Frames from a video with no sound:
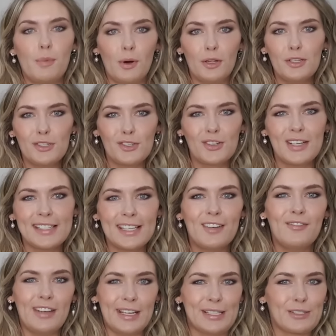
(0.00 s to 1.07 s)
Paula's Choice
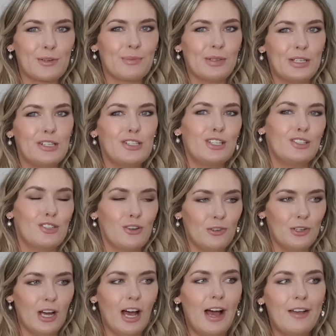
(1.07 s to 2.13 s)
Advanced Replenishing
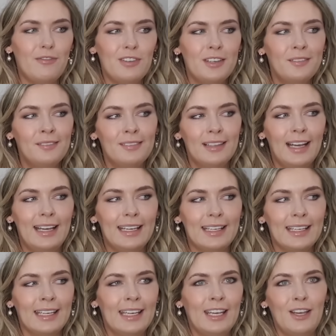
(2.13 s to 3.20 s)
Toner, I feel
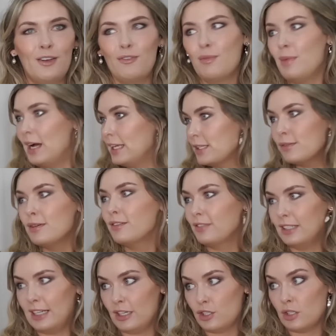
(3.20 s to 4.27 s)
like, reminds me of
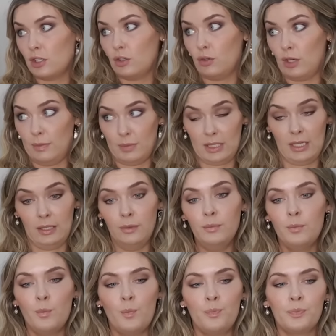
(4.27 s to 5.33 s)
Laneige Cream
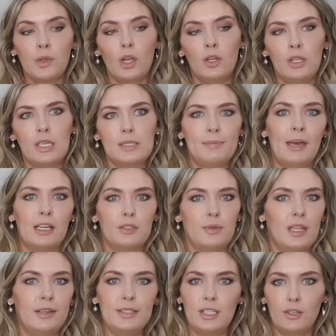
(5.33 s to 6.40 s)
Skin, only it's packed
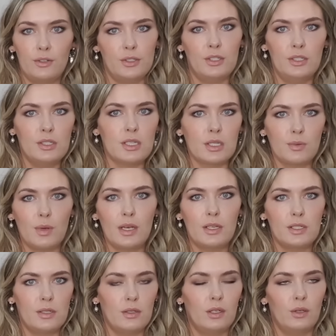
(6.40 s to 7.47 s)
with antioxidants as
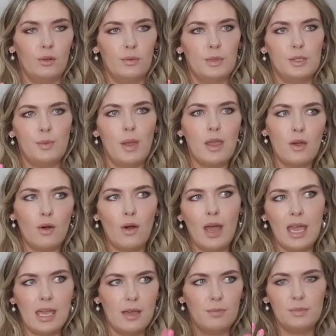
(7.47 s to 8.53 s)
well, so it can almost be your
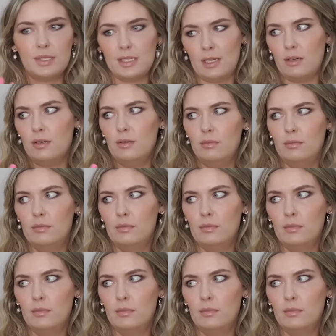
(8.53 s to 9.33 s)
AM serum